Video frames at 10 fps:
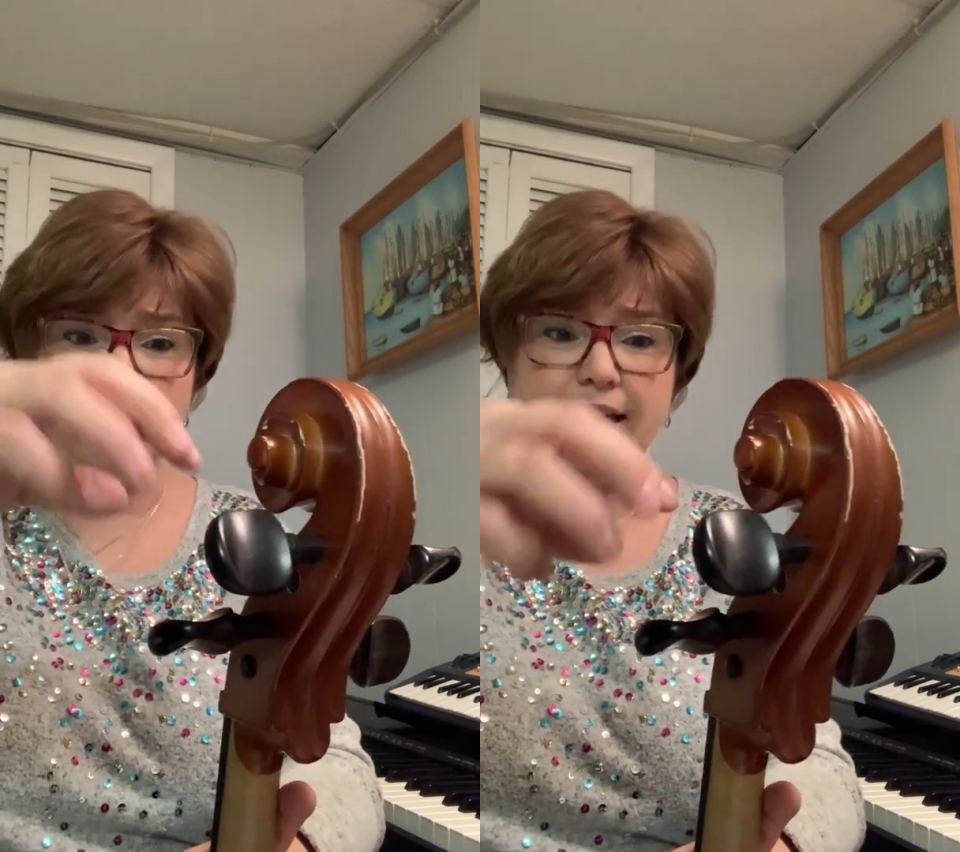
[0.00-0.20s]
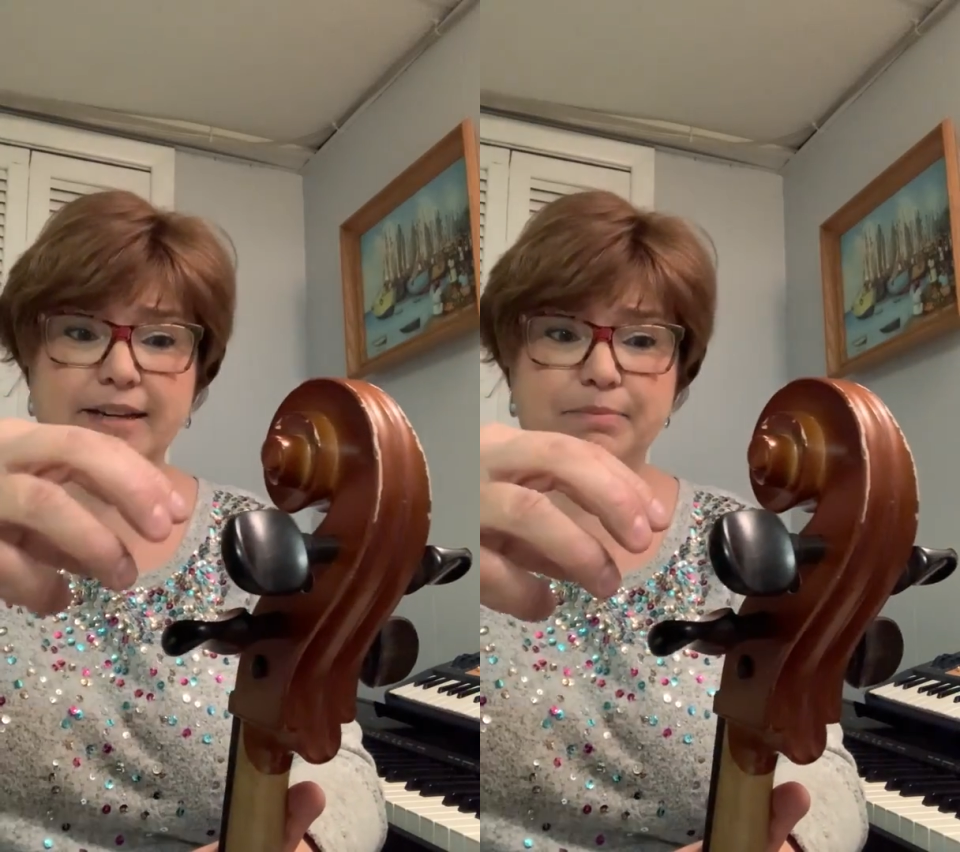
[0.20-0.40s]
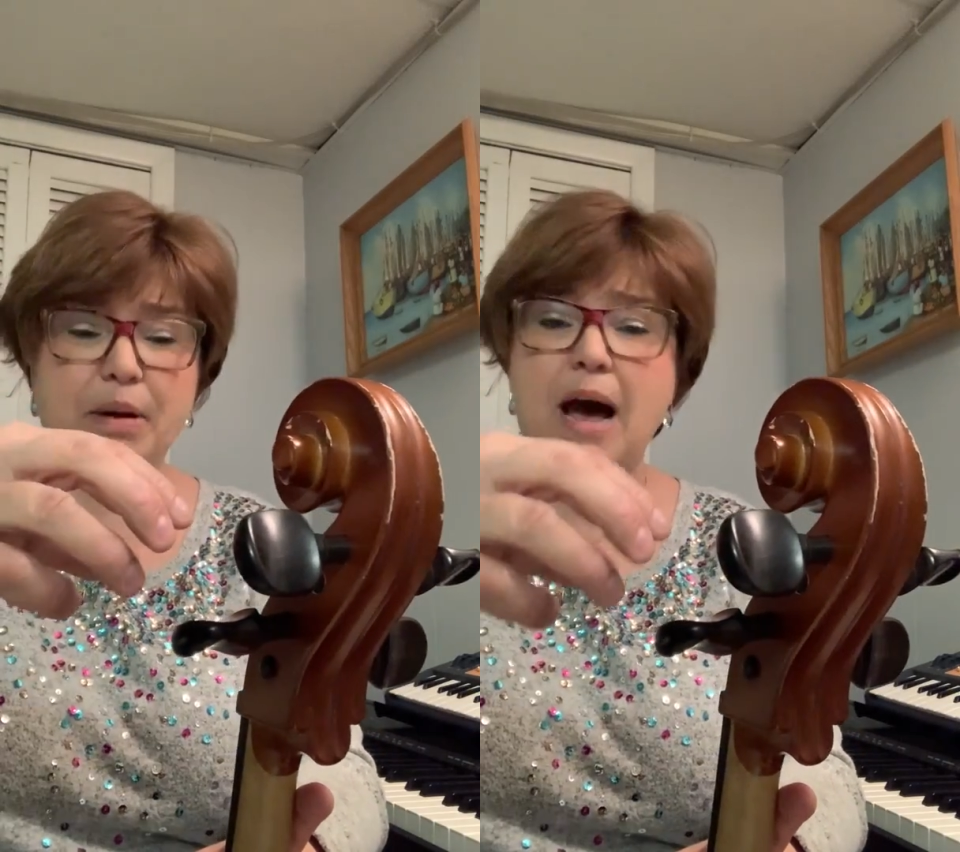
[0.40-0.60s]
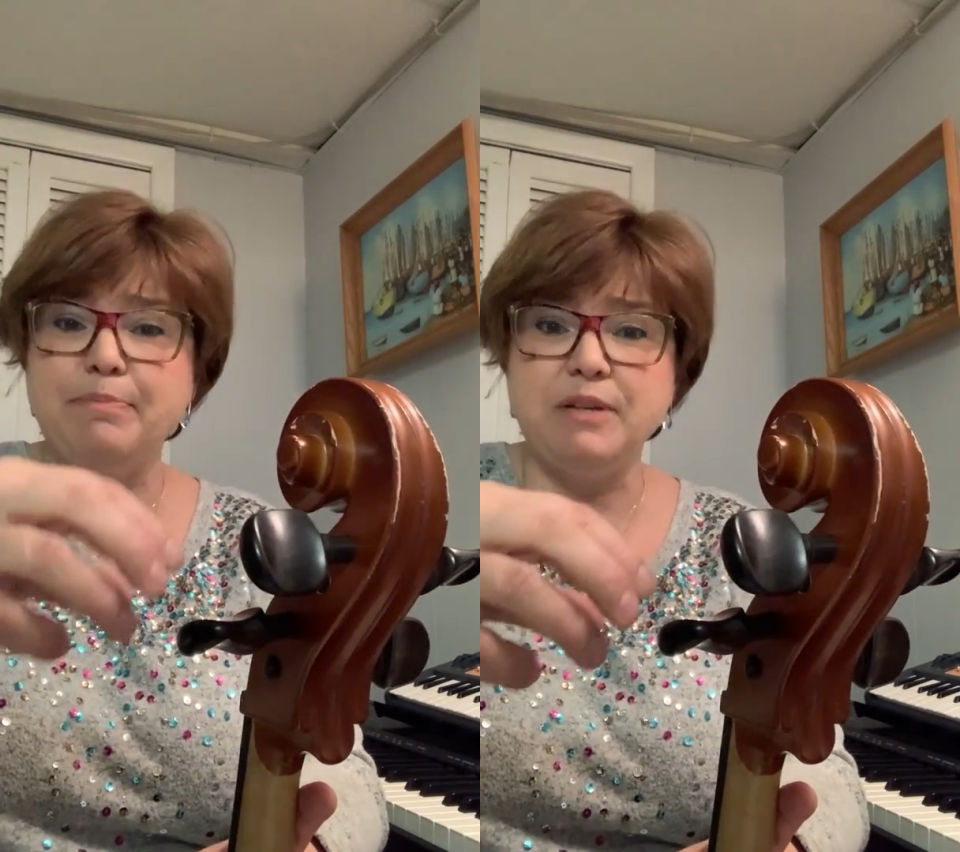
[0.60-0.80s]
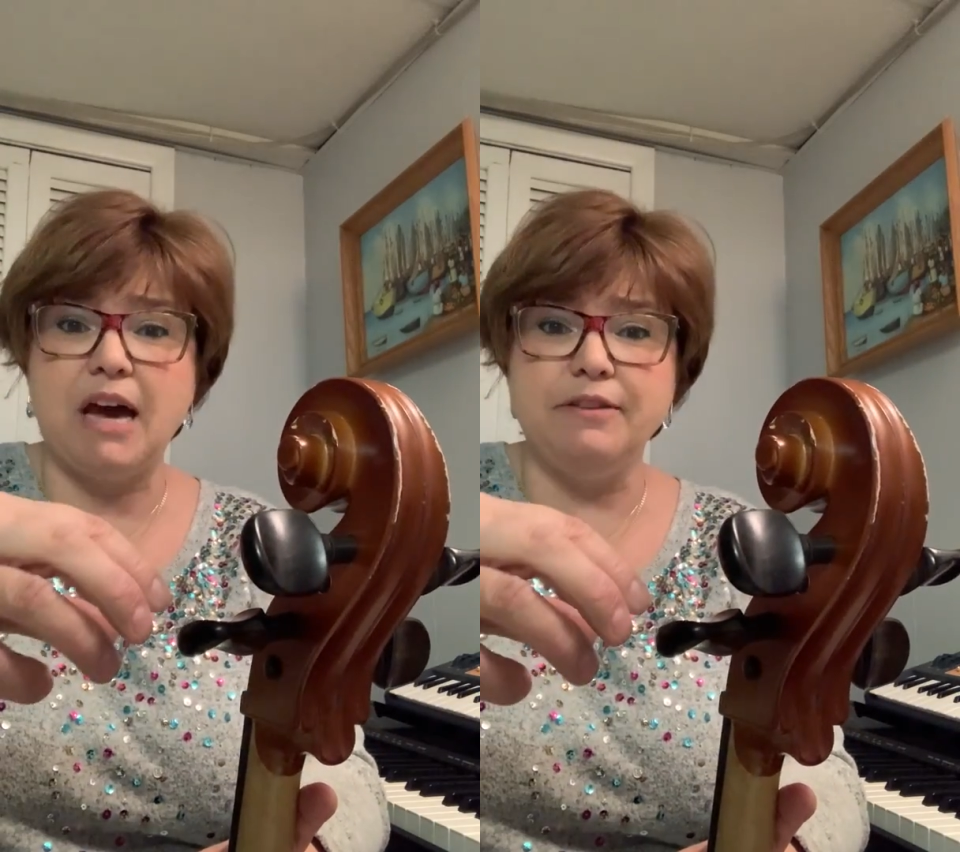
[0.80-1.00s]
It
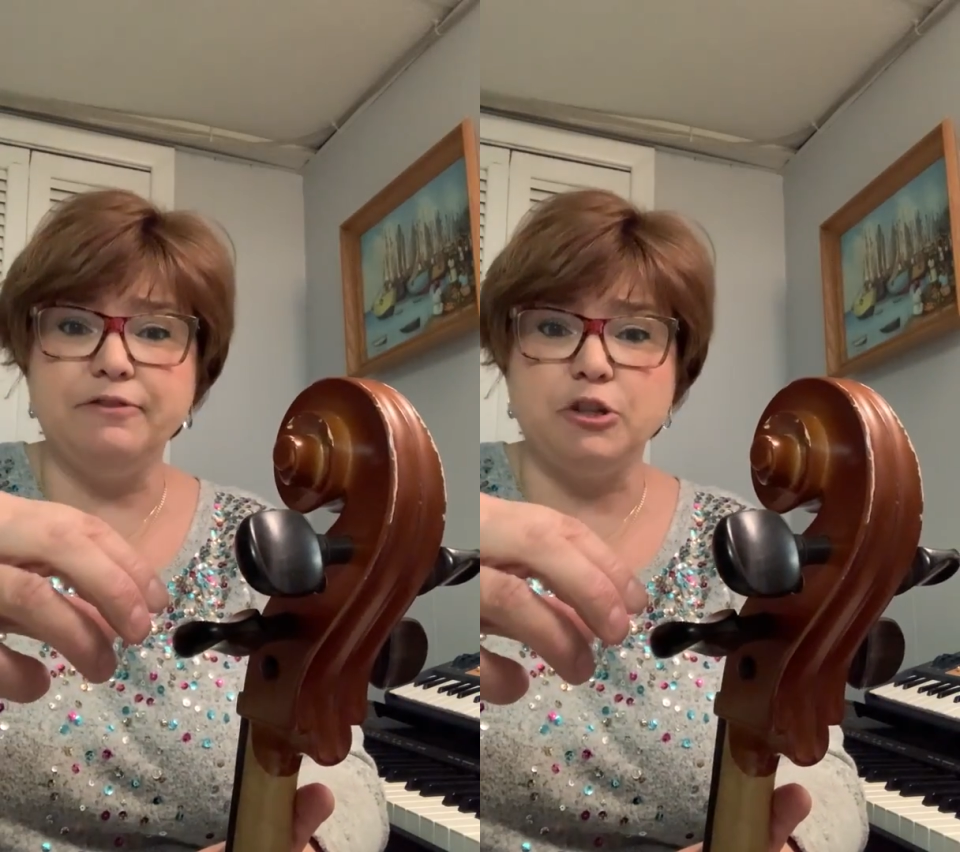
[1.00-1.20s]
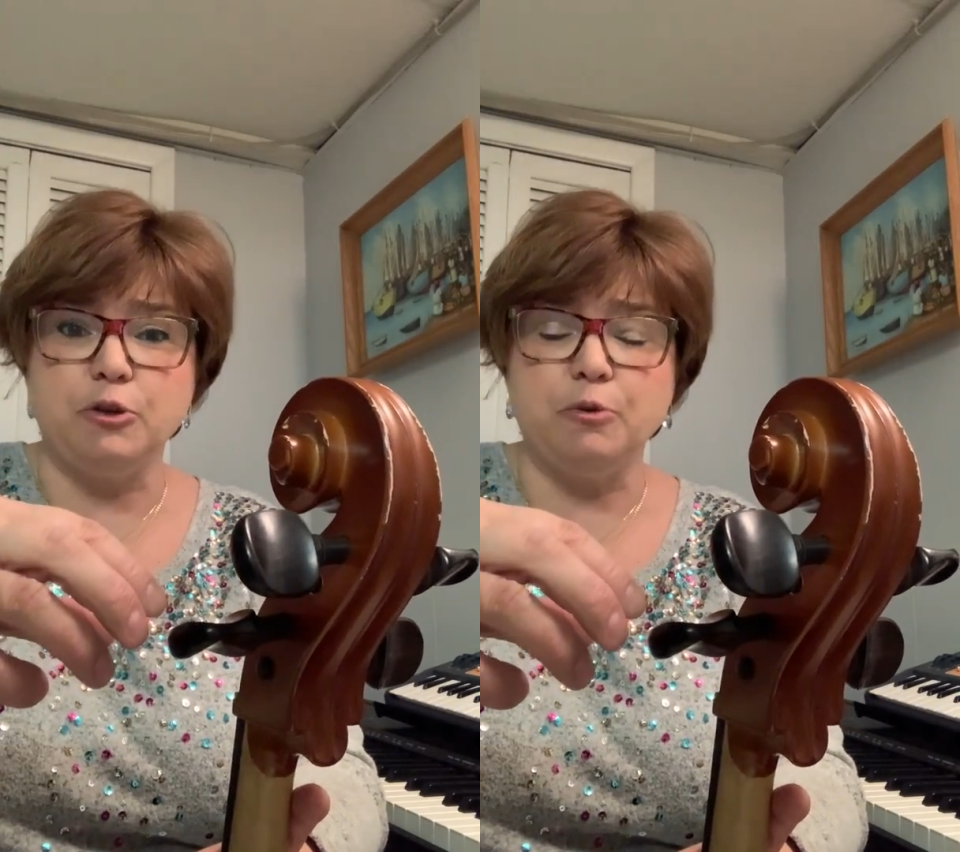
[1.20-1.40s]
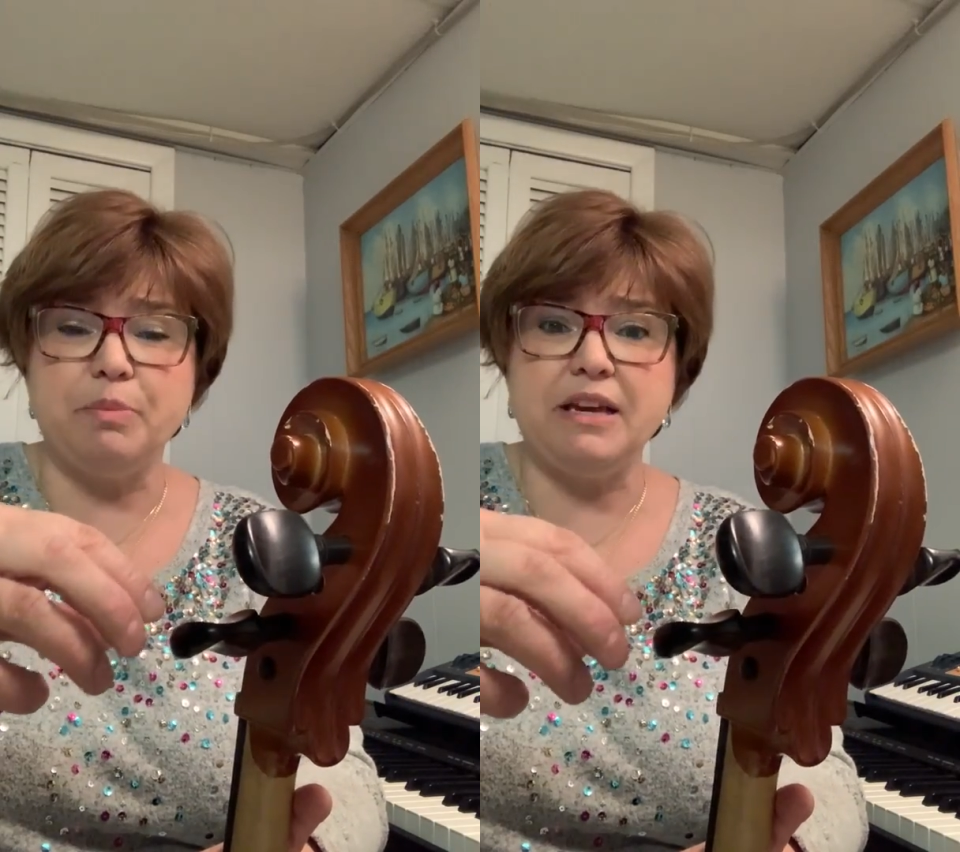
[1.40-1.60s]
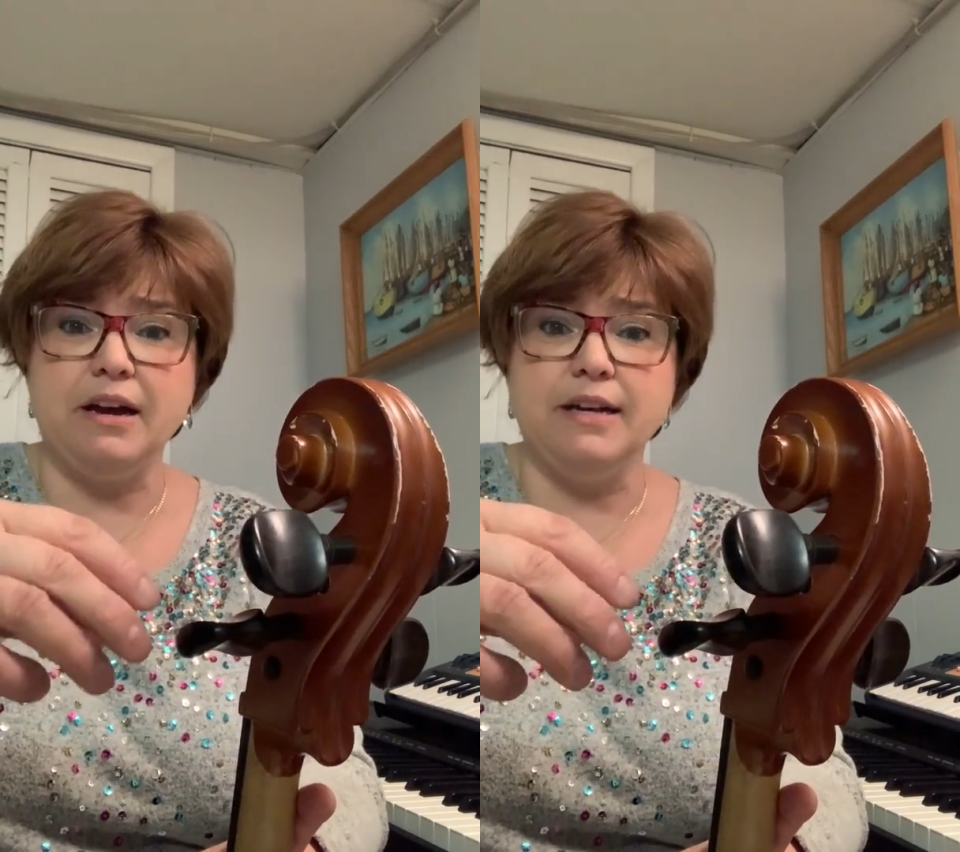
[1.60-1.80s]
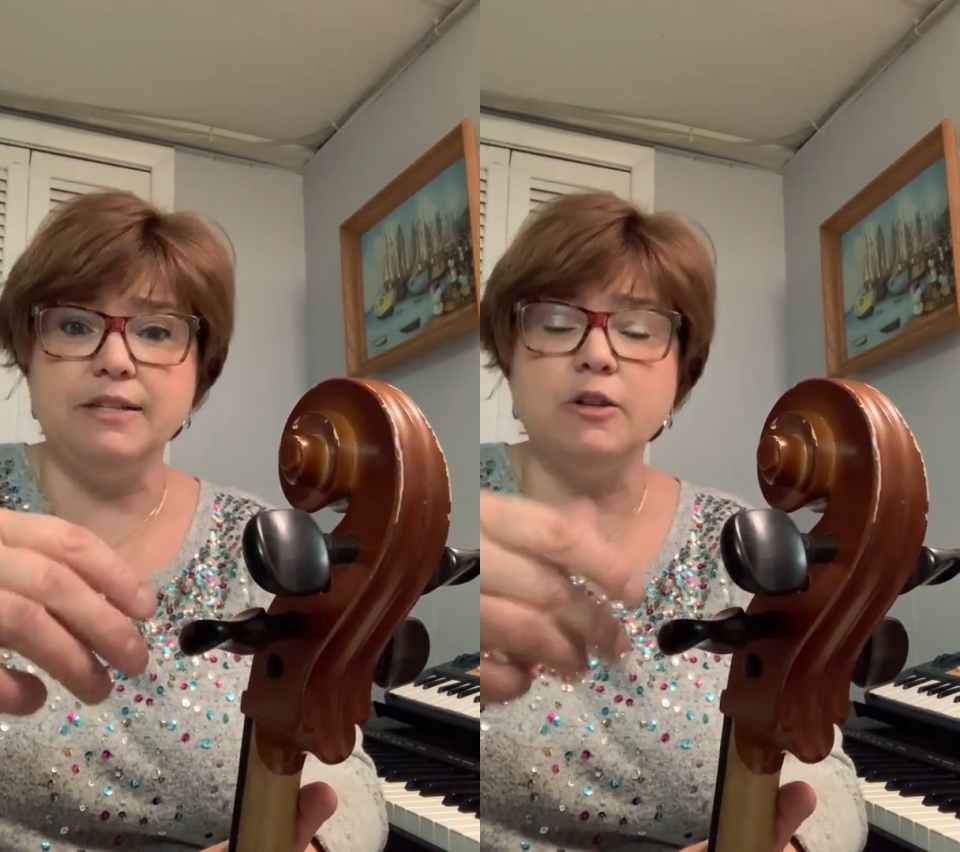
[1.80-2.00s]
popped out of tune
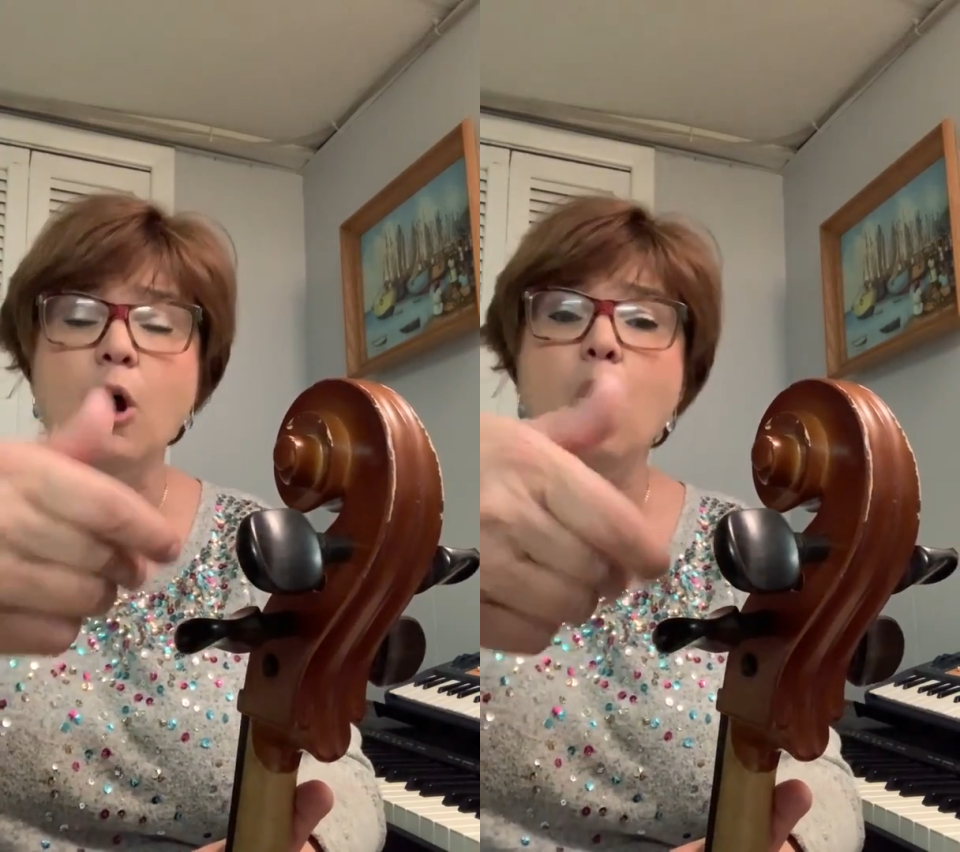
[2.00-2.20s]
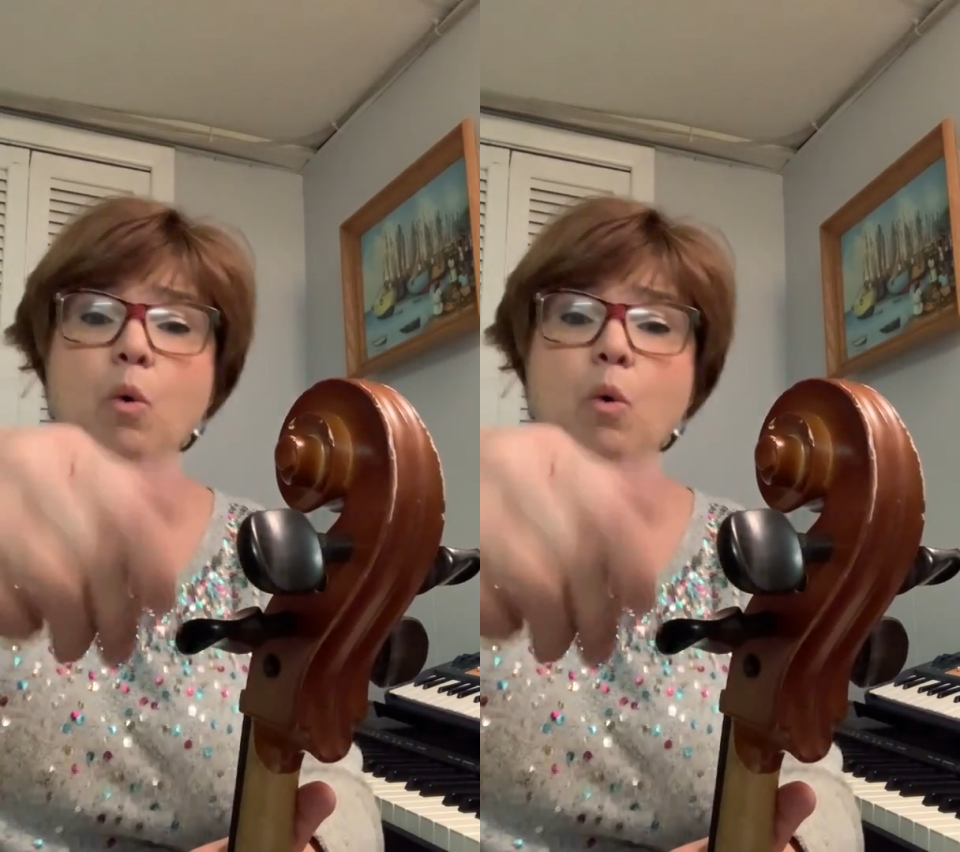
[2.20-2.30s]
because